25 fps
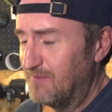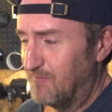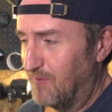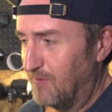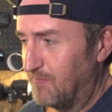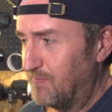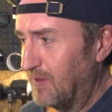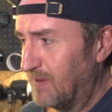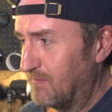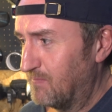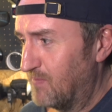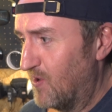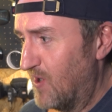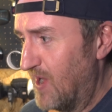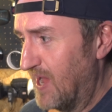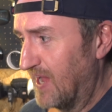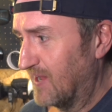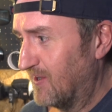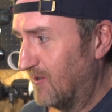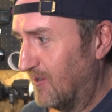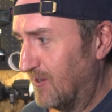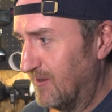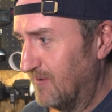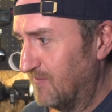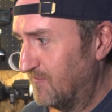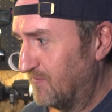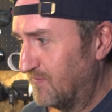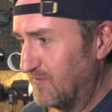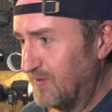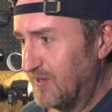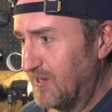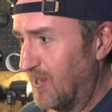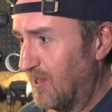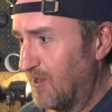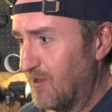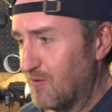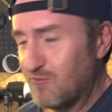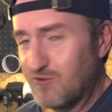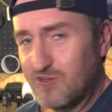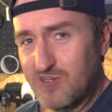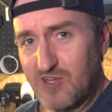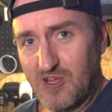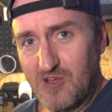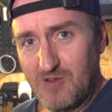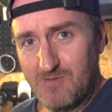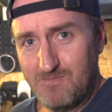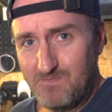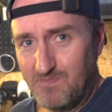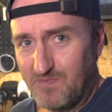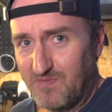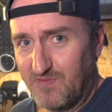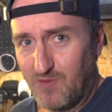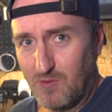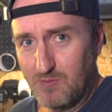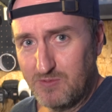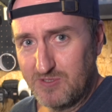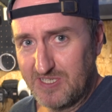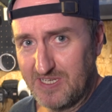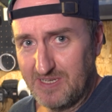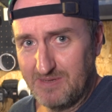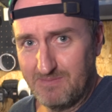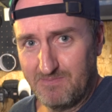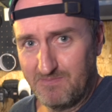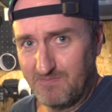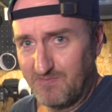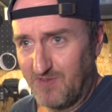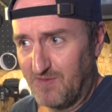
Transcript: My big bike kind of, you know, it will do 40,